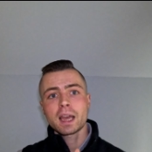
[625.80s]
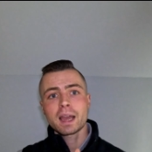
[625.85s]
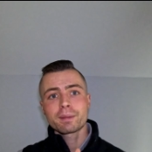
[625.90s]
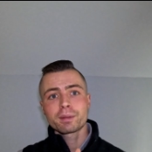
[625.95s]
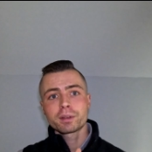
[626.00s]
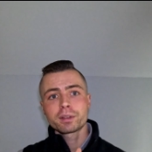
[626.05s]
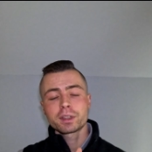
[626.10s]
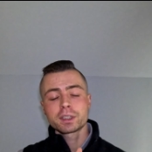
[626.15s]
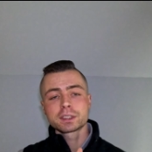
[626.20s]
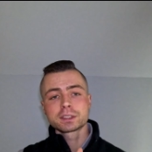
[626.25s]

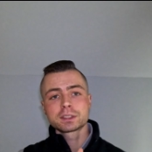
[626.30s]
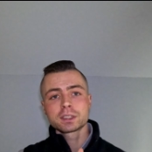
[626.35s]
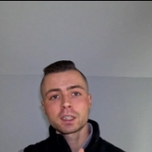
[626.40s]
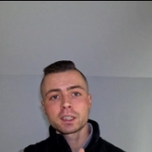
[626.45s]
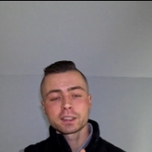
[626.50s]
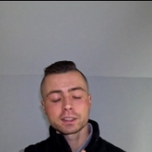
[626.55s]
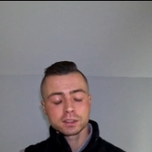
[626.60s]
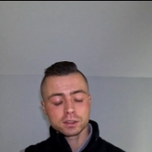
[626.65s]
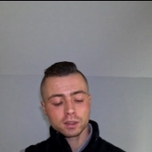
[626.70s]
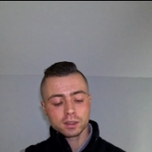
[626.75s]
everything's
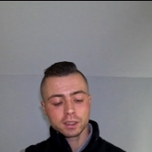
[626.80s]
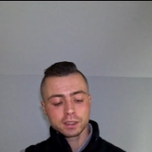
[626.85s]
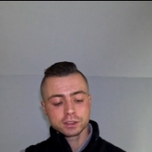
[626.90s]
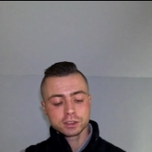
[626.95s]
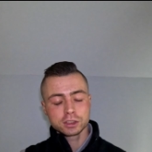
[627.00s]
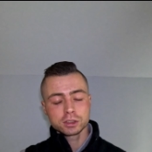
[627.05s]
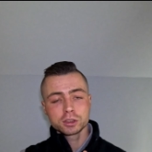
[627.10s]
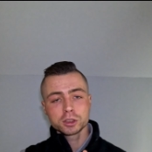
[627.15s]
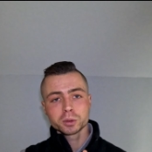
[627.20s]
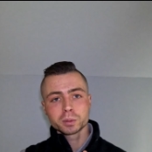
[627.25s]
done as long
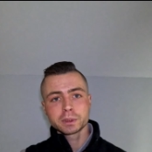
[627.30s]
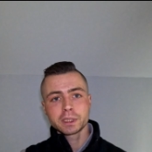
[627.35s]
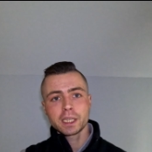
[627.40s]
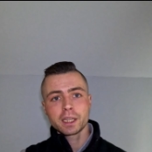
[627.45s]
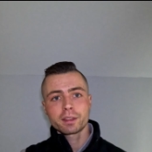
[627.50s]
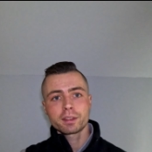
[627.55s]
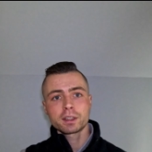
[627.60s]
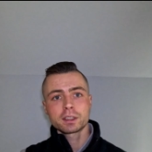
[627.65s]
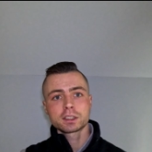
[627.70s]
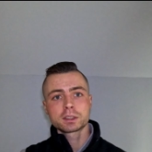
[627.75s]
as soon as we
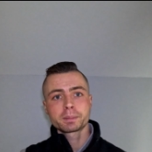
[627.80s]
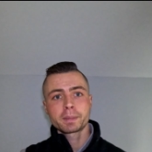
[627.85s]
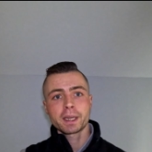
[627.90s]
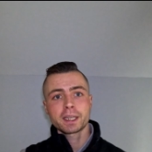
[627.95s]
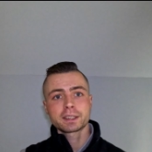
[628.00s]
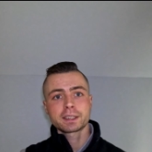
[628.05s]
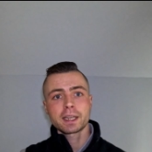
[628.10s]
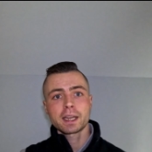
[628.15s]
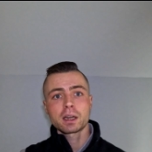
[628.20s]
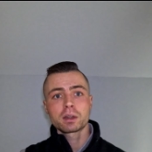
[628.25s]
get things
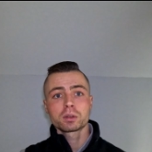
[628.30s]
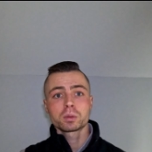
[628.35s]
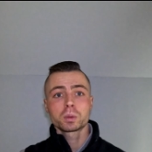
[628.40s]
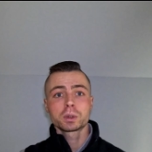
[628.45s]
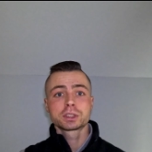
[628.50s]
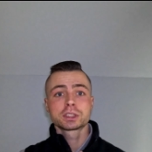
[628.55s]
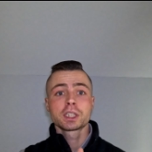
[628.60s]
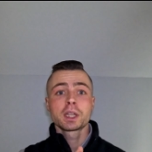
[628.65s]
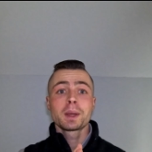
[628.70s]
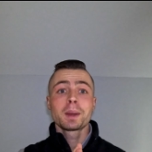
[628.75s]
picked out
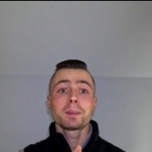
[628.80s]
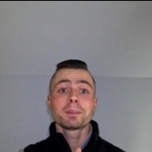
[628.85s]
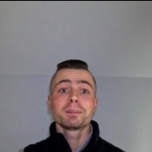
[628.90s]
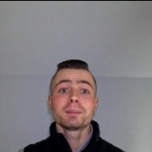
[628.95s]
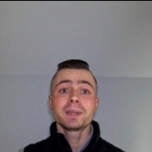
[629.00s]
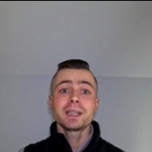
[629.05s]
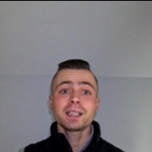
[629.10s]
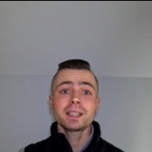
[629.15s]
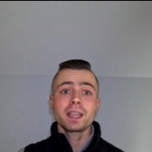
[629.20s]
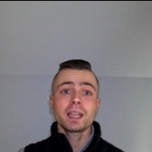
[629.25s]
which
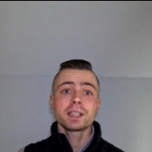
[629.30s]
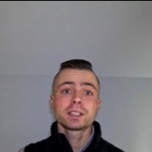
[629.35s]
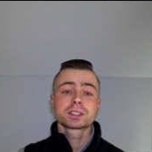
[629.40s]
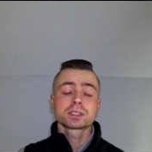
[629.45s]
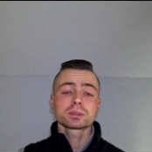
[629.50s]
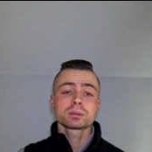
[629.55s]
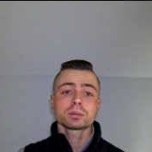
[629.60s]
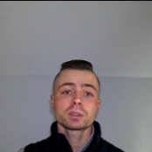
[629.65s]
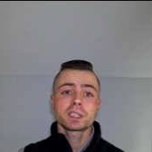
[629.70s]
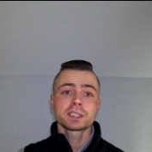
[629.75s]
mitigates
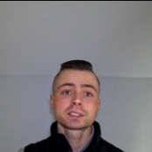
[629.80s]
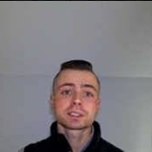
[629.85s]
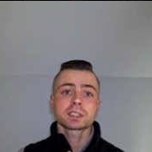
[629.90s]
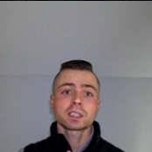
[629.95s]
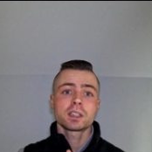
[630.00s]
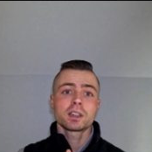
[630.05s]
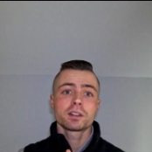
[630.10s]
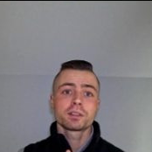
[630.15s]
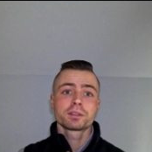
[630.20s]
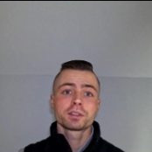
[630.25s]
the risk
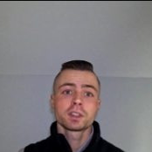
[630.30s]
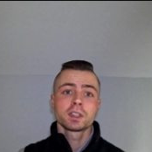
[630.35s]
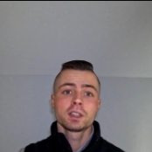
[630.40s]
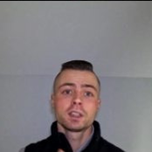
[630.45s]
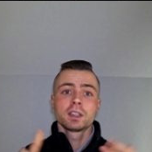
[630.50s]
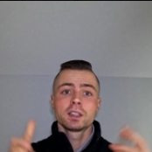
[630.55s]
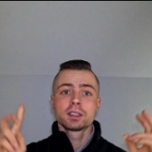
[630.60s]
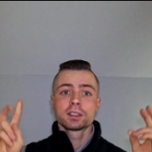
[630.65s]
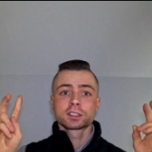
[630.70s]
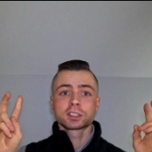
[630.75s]
of
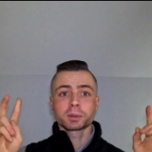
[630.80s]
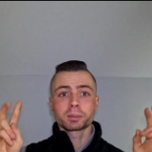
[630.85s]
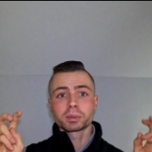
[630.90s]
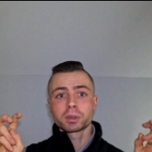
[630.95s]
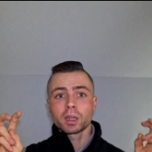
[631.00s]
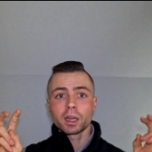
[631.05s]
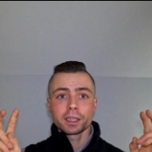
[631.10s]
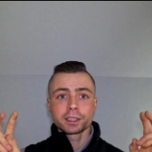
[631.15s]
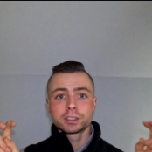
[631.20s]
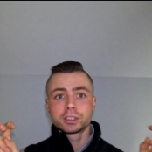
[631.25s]

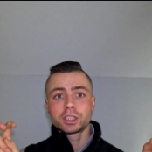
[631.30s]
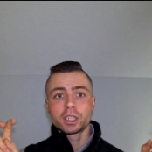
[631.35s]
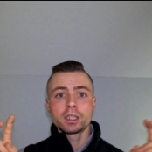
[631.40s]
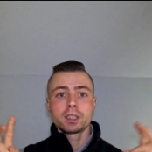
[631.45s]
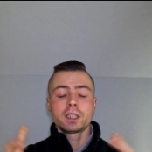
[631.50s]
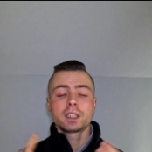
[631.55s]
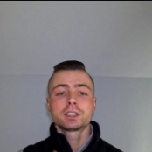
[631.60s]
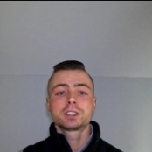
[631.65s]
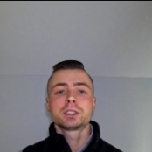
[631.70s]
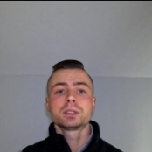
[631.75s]
supply
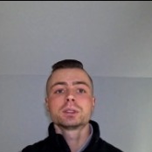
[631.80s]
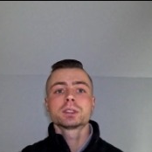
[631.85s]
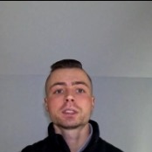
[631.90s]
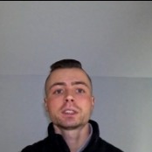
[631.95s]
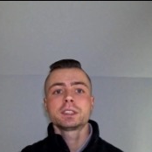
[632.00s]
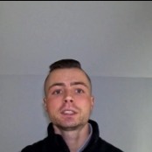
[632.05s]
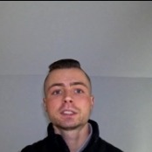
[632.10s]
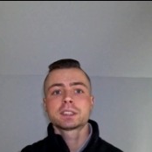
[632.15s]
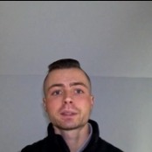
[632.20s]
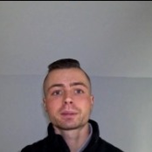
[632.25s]
chain issues
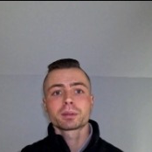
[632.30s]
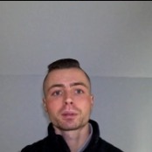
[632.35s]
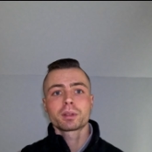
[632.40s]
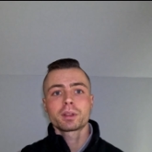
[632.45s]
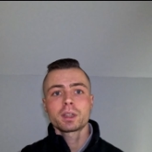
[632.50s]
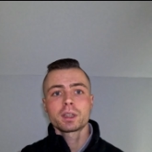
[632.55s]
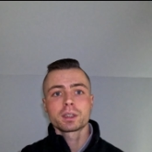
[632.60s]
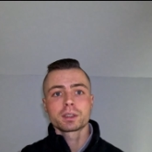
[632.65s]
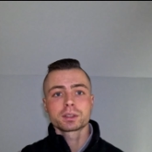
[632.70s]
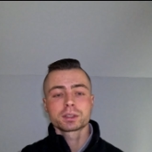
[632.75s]
and these different
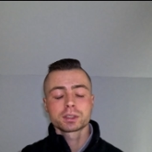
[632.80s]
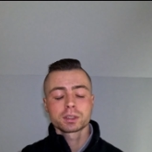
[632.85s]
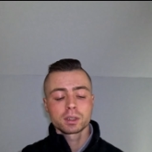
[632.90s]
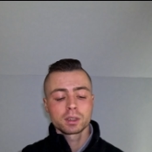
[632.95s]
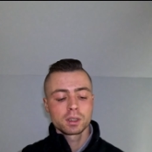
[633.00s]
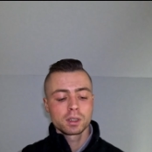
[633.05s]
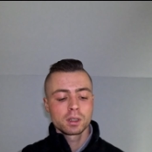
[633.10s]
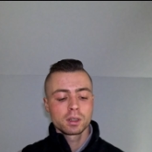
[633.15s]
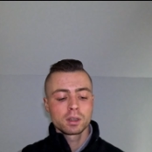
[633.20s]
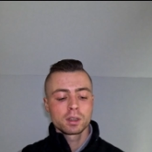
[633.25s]
things
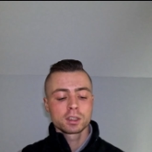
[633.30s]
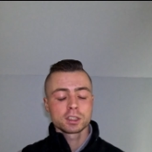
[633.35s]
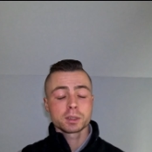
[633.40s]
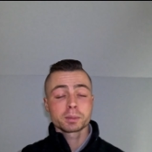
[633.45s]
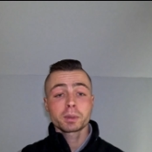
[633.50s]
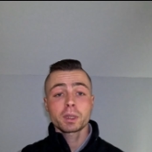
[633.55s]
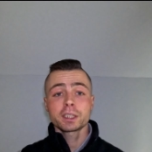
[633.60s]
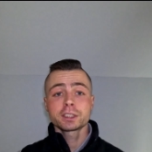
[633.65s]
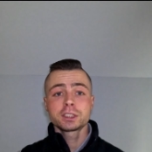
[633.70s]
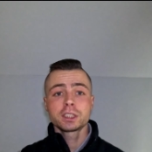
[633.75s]

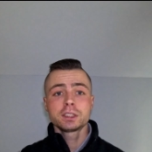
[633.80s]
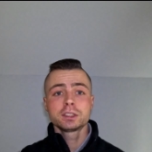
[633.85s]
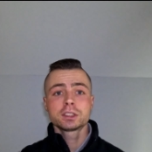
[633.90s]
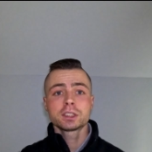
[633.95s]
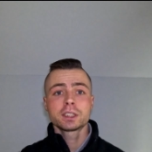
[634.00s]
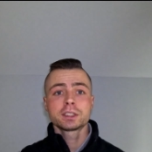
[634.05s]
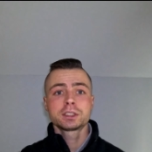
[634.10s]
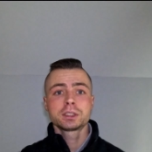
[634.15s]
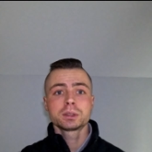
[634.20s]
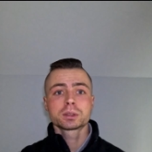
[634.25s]
supply chain
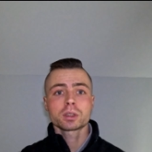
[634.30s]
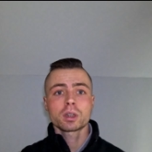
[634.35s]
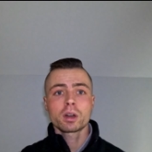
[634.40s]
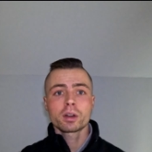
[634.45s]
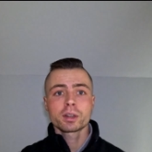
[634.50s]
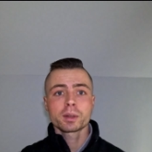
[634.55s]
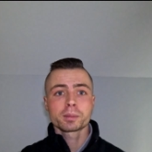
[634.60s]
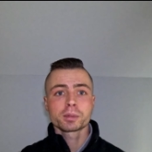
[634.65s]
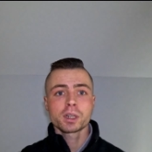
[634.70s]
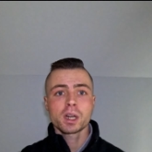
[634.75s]
issues
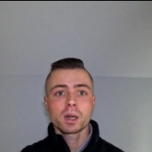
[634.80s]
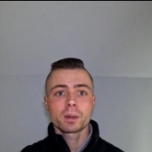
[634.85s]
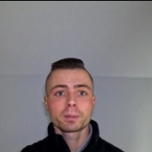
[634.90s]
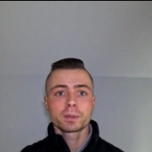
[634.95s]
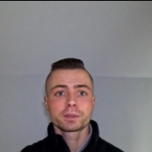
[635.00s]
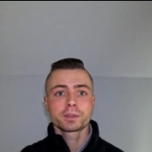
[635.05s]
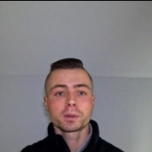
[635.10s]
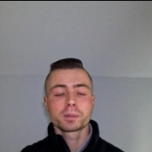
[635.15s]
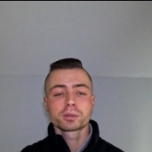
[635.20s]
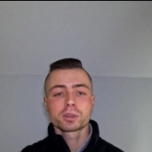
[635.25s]
aren't a problem
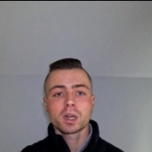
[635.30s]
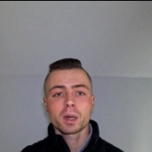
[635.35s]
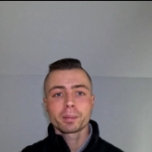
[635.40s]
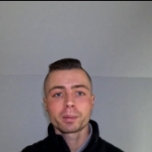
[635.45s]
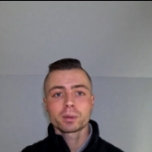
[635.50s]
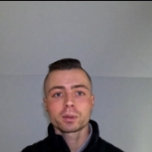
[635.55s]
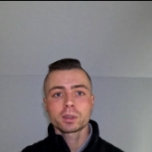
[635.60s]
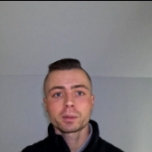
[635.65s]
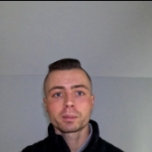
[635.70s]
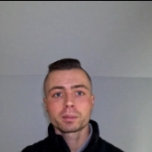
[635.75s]
if you
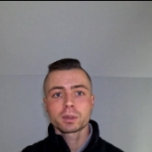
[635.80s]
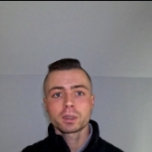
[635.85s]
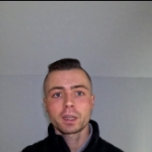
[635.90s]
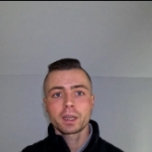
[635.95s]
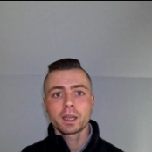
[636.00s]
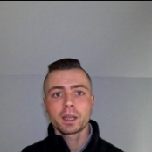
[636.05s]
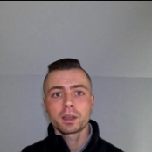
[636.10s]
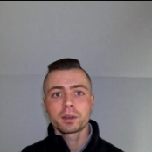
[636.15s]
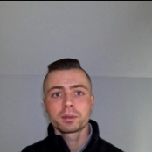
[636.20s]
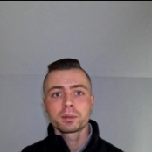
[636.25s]
properly
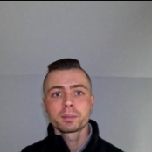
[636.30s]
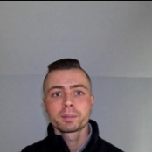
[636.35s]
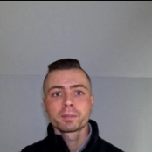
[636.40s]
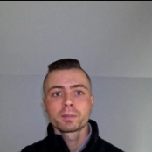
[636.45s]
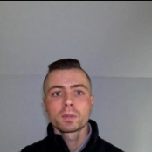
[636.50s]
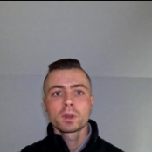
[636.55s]
plan